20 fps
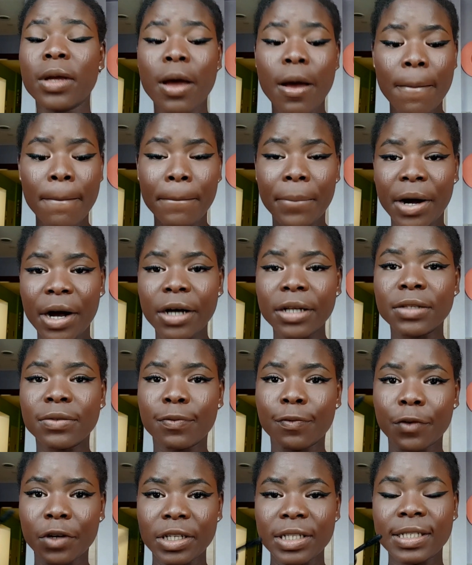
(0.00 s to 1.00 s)
but
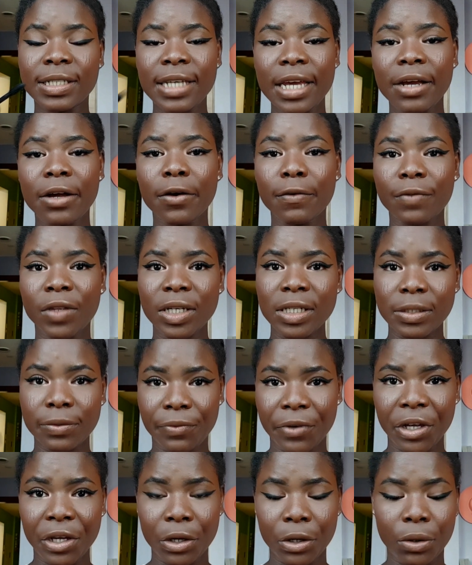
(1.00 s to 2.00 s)
for the sake of this
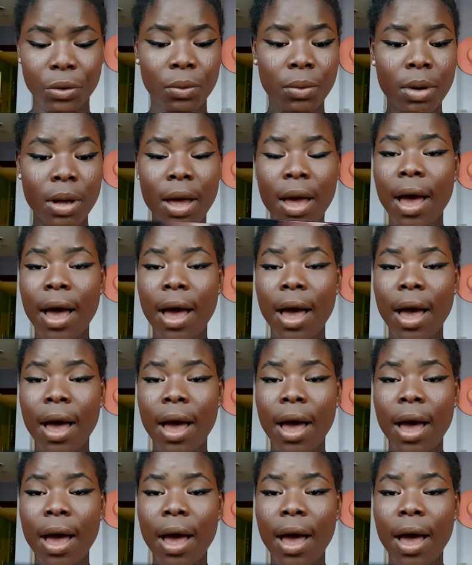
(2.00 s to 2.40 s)
video,